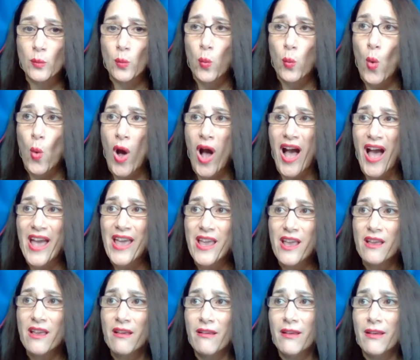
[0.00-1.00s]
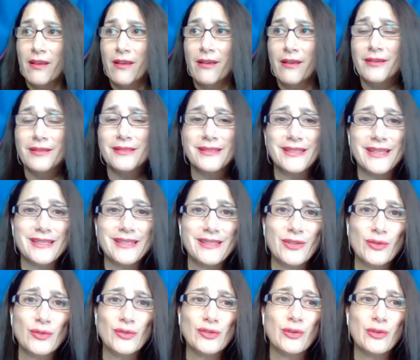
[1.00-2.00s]
Why? Because this
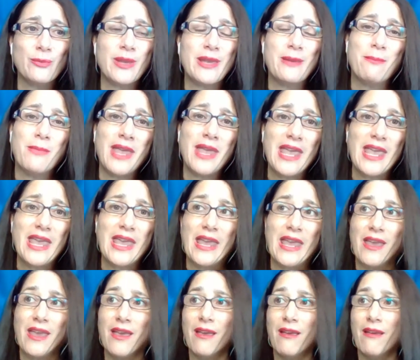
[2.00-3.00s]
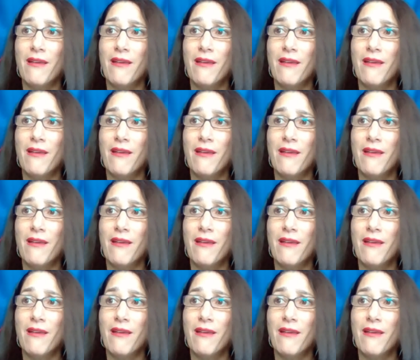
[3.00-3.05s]
used to be me.